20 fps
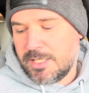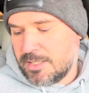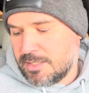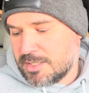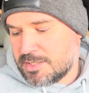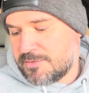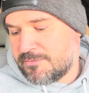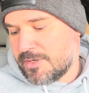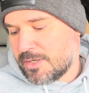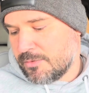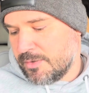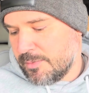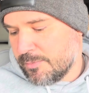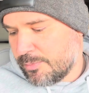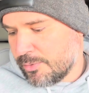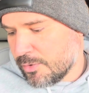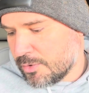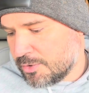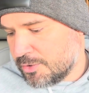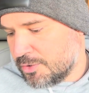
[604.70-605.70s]
that's very
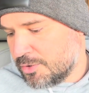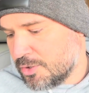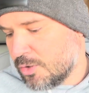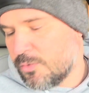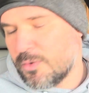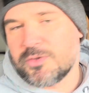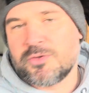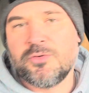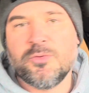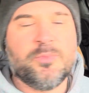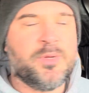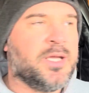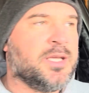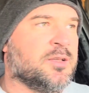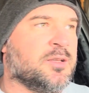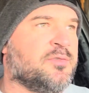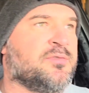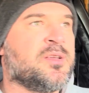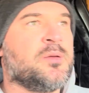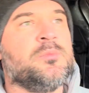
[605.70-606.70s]
important. You don't want to be in
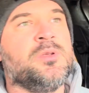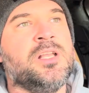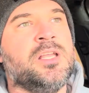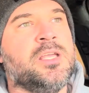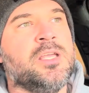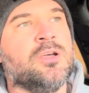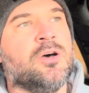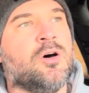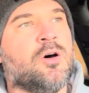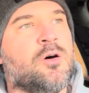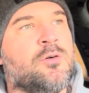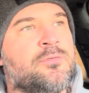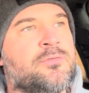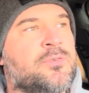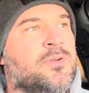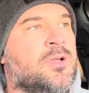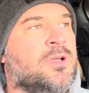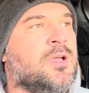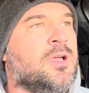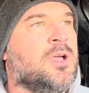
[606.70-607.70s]
a family of
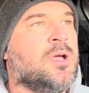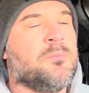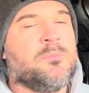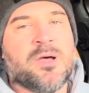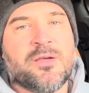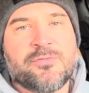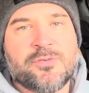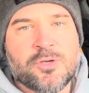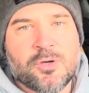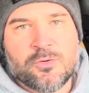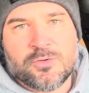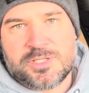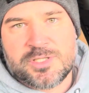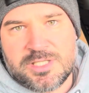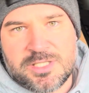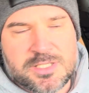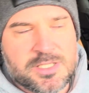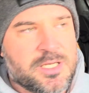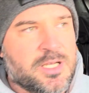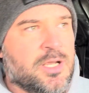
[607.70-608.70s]

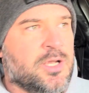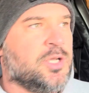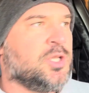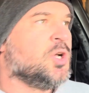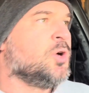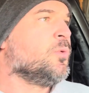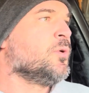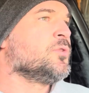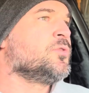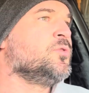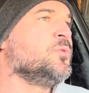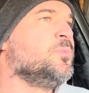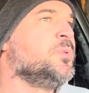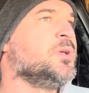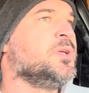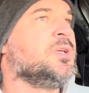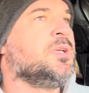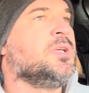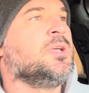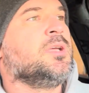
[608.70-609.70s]
mafiosis. You don't want to
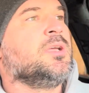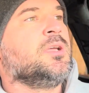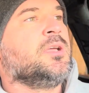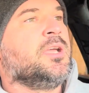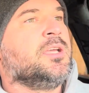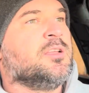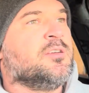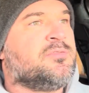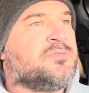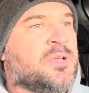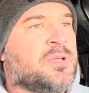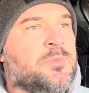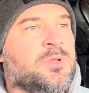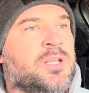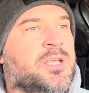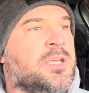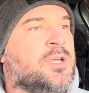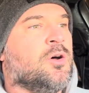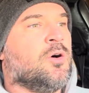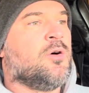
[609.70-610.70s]
be in a
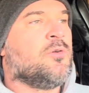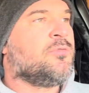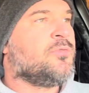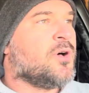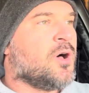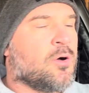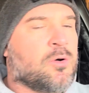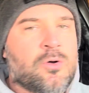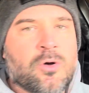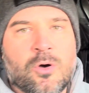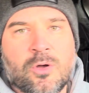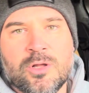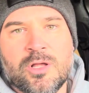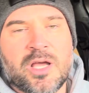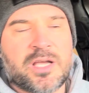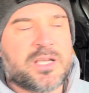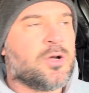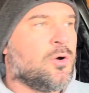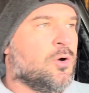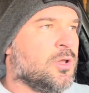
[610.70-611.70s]
family of
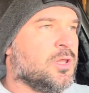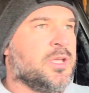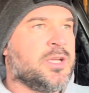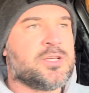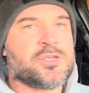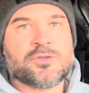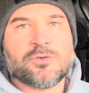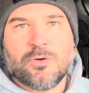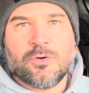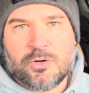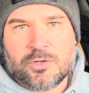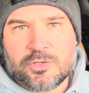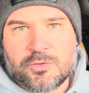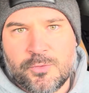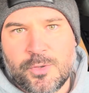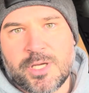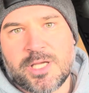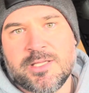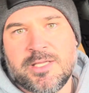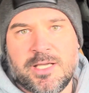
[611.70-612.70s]
alcoholics or
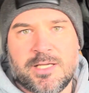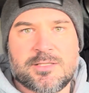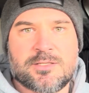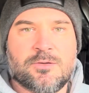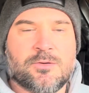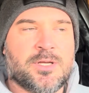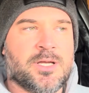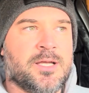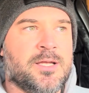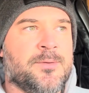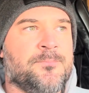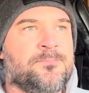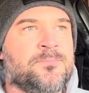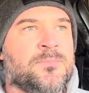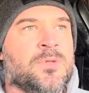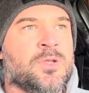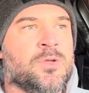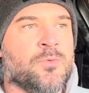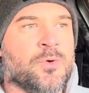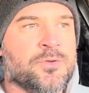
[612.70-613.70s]
drug addicts. Okay,
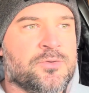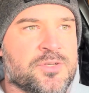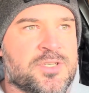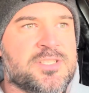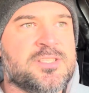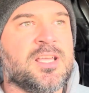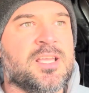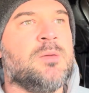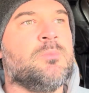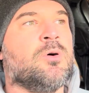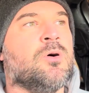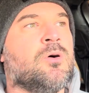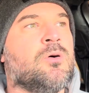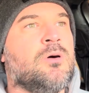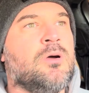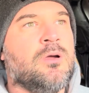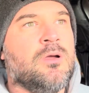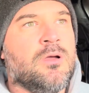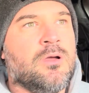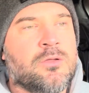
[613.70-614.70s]
you want a stable,
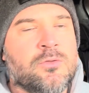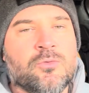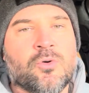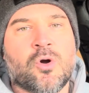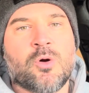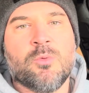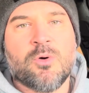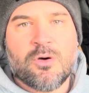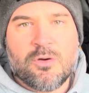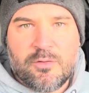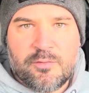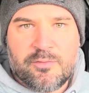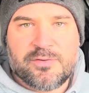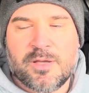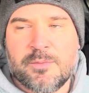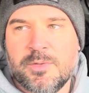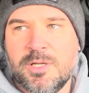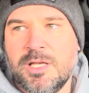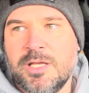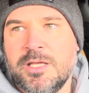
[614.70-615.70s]
normal
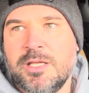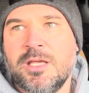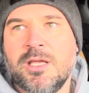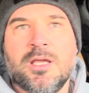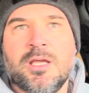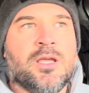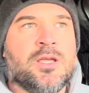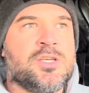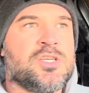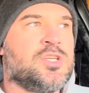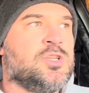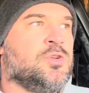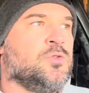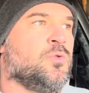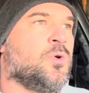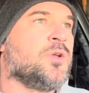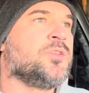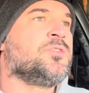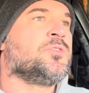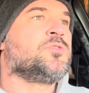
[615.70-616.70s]
family. You
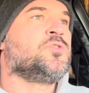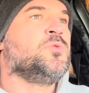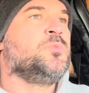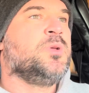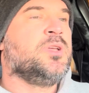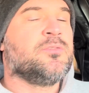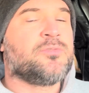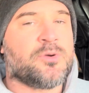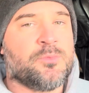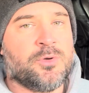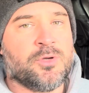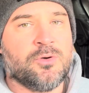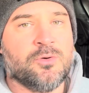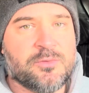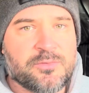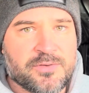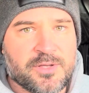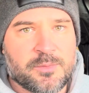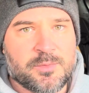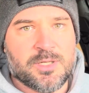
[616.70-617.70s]
want her to be from a good
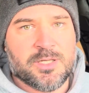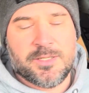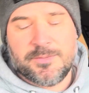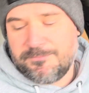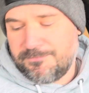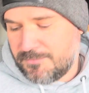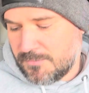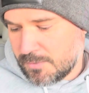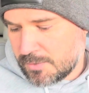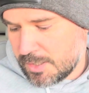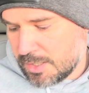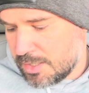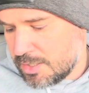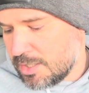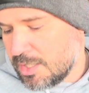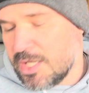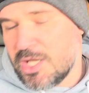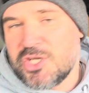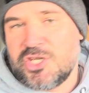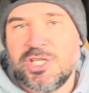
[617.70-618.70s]
family. Okay,
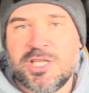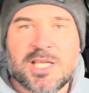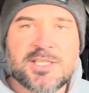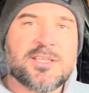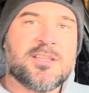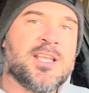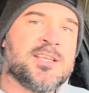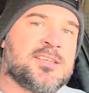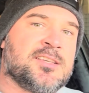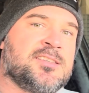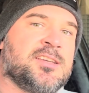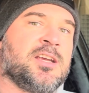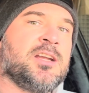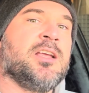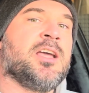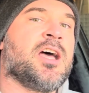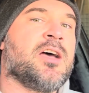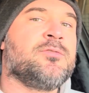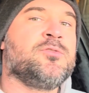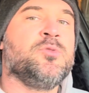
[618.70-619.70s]
she doesn't necessarily
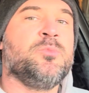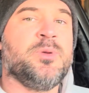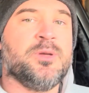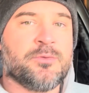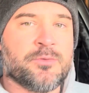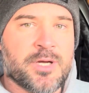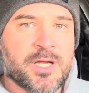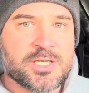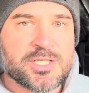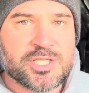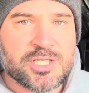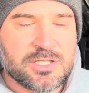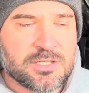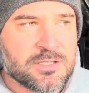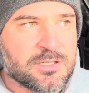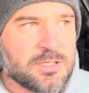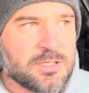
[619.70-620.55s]
have to be rich,